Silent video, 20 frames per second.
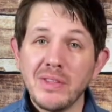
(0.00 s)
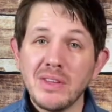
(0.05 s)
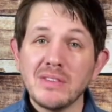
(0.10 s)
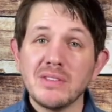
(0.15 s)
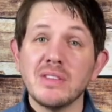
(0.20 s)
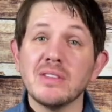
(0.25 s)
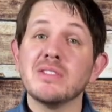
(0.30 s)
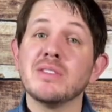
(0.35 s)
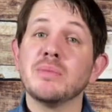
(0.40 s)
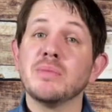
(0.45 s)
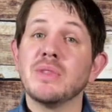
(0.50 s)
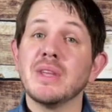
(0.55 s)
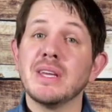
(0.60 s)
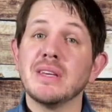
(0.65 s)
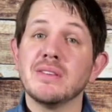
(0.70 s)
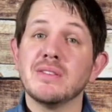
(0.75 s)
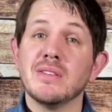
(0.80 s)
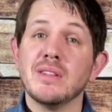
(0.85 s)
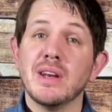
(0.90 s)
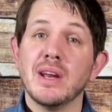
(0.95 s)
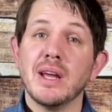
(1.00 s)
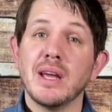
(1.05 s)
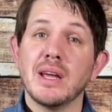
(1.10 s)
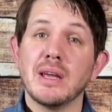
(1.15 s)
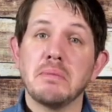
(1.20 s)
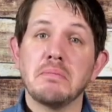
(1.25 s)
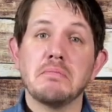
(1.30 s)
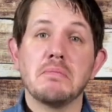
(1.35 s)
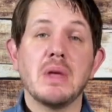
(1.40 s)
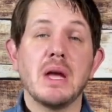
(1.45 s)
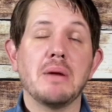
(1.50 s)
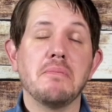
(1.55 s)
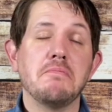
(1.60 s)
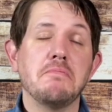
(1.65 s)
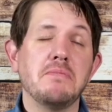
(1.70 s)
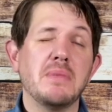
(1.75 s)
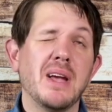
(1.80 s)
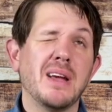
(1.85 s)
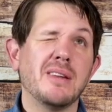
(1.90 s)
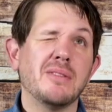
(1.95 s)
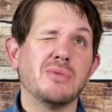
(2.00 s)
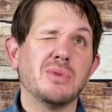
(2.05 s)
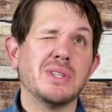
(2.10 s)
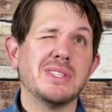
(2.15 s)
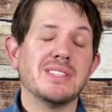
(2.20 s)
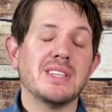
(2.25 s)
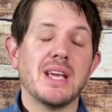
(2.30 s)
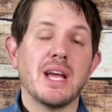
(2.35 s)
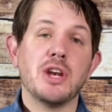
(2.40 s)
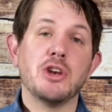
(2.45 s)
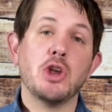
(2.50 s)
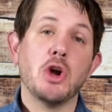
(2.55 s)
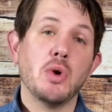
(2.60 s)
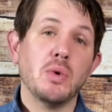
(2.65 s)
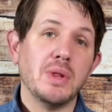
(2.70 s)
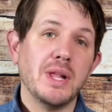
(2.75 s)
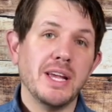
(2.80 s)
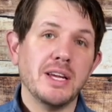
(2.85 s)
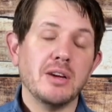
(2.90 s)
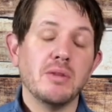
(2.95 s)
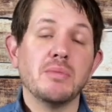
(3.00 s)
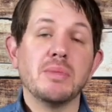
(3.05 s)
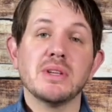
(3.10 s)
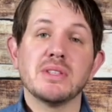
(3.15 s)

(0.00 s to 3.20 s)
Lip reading: this and some things that wouldn't say I don't like them,